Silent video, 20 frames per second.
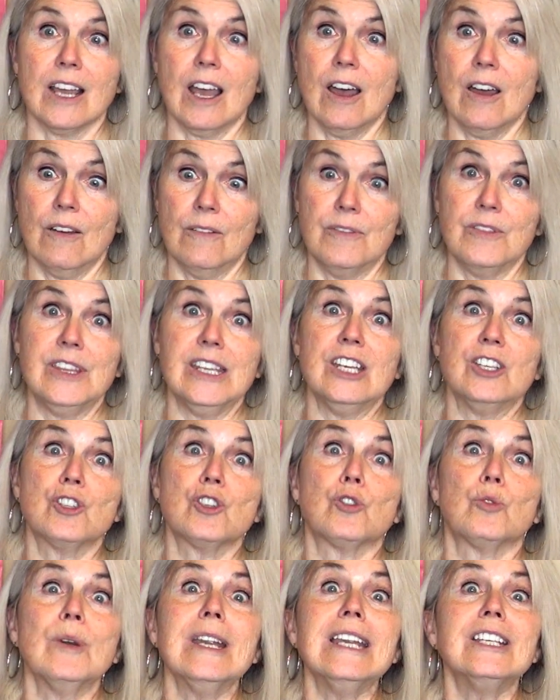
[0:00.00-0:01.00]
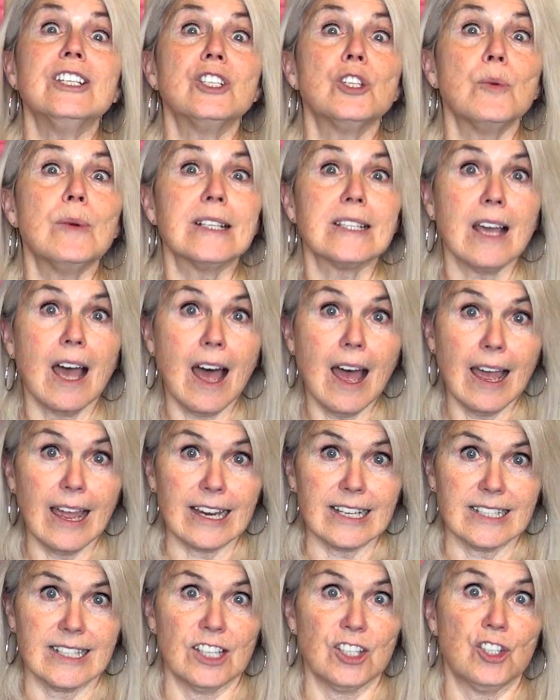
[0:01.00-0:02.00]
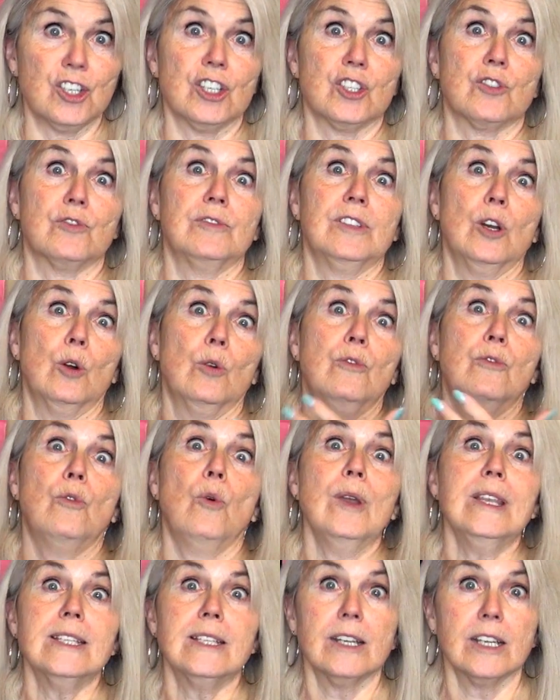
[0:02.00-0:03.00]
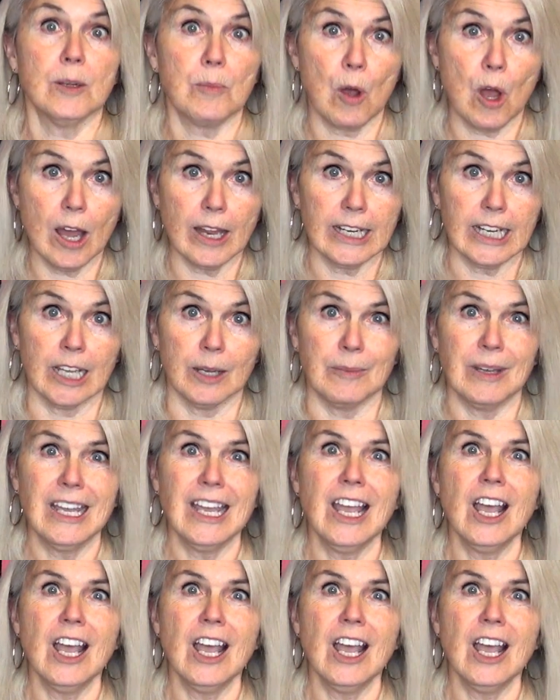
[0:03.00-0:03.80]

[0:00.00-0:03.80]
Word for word: of the treat to his eyes that's just, you know, foisted upon him.